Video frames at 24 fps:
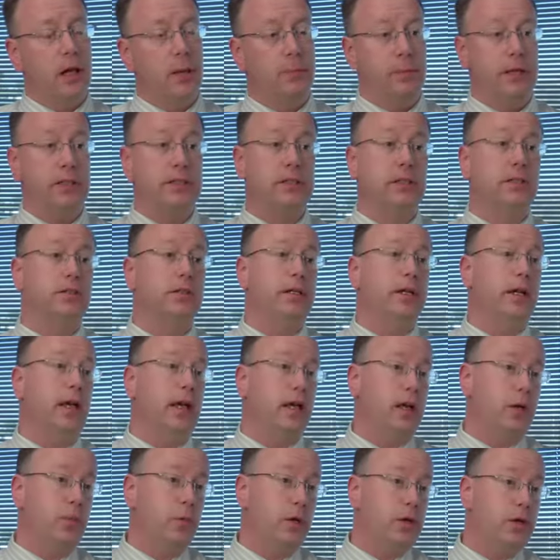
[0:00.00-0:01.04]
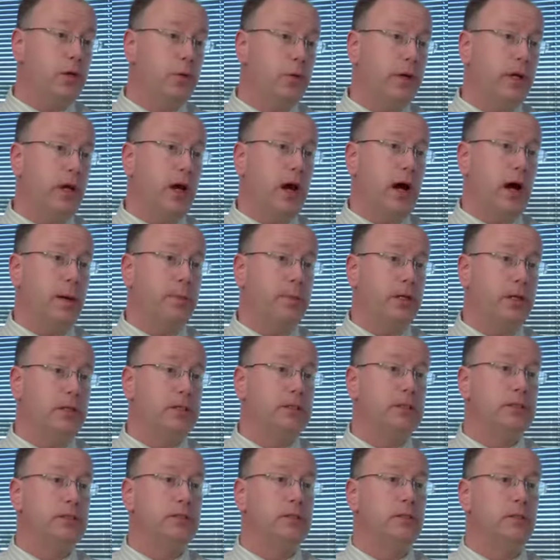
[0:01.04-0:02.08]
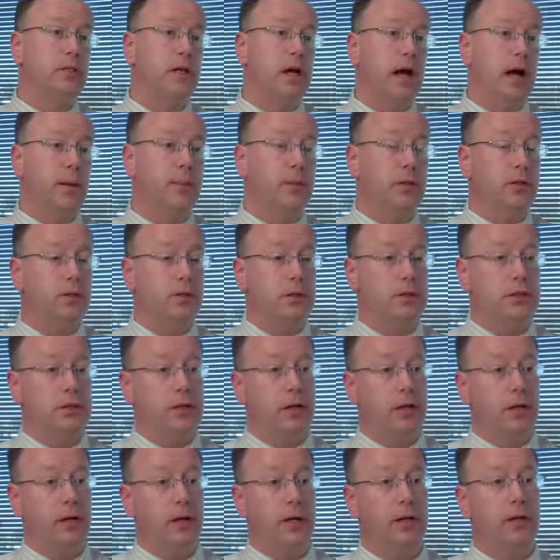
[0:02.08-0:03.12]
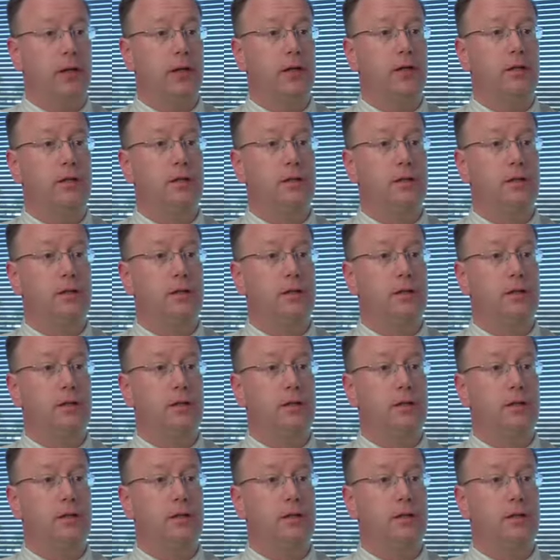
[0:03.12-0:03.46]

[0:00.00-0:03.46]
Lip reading: Basically, anyone doing optics, optical engineering,